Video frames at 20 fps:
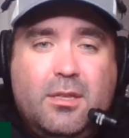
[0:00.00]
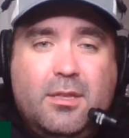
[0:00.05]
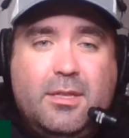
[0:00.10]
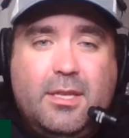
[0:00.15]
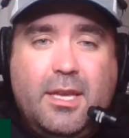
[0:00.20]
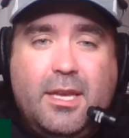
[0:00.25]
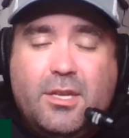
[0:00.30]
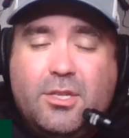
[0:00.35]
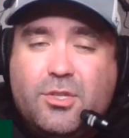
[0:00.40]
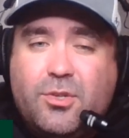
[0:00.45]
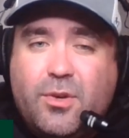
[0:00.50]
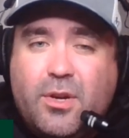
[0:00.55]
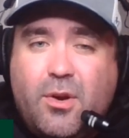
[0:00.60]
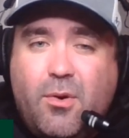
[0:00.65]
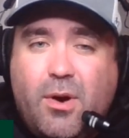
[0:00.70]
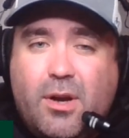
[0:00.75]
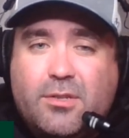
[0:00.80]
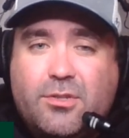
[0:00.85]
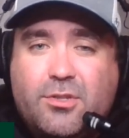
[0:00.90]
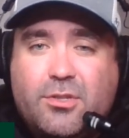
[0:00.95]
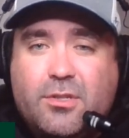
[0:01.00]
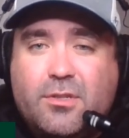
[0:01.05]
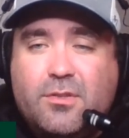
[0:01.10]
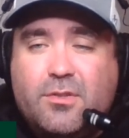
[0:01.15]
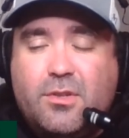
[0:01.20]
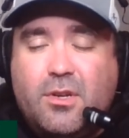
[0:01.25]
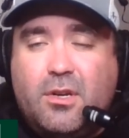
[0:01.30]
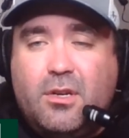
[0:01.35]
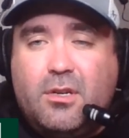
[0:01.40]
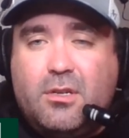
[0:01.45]
the injury
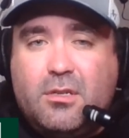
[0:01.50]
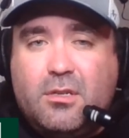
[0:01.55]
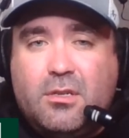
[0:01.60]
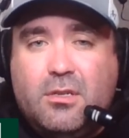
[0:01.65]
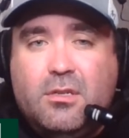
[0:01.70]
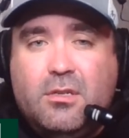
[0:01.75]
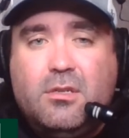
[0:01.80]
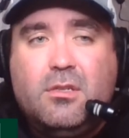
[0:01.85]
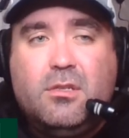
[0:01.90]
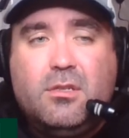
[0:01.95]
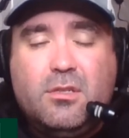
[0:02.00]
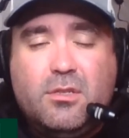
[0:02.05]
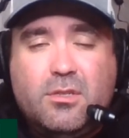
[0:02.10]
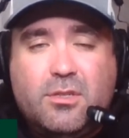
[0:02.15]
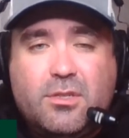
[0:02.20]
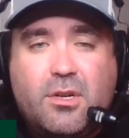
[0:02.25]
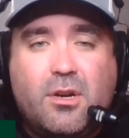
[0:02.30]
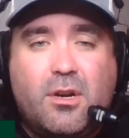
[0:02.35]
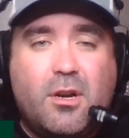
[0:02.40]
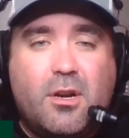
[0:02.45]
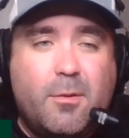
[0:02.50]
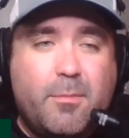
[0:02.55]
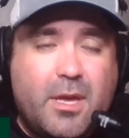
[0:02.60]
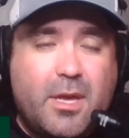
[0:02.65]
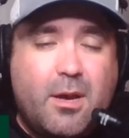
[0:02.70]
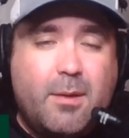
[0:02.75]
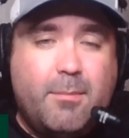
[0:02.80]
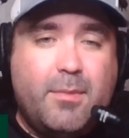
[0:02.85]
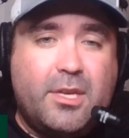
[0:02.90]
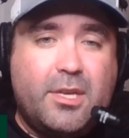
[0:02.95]
questions are starting to
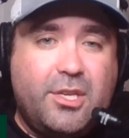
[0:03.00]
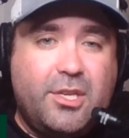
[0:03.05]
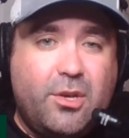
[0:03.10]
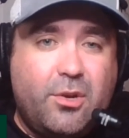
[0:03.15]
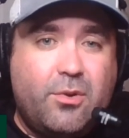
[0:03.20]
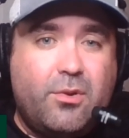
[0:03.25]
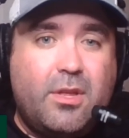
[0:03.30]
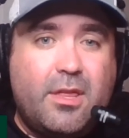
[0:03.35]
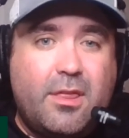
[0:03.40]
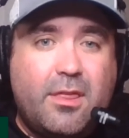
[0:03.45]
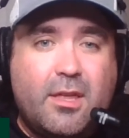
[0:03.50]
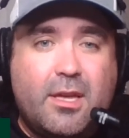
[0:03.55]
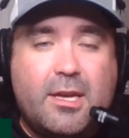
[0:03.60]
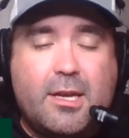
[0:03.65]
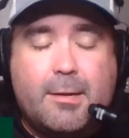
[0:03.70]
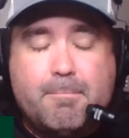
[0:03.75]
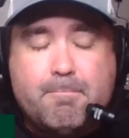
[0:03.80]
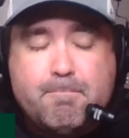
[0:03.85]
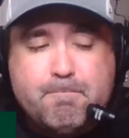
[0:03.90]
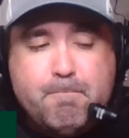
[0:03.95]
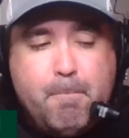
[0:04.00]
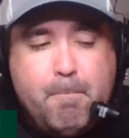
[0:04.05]
become a yearly thing.